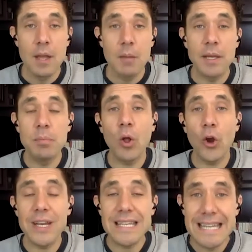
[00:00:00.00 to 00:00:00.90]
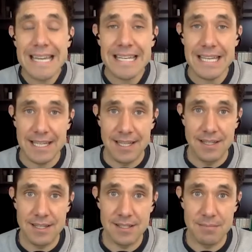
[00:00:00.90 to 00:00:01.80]
People are addicted
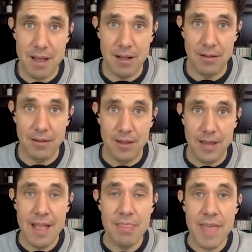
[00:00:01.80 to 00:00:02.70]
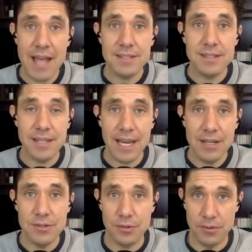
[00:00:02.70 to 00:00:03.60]
to smell. And that's the
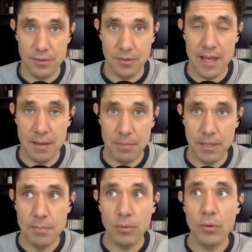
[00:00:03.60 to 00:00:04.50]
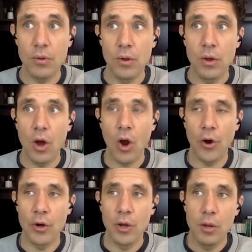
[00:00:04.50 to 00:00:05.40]
danger, that people
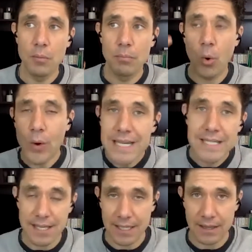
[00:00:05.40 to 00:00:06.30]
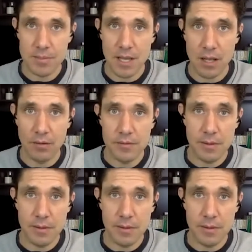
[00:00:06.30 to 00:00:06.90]
are poisoning themselves,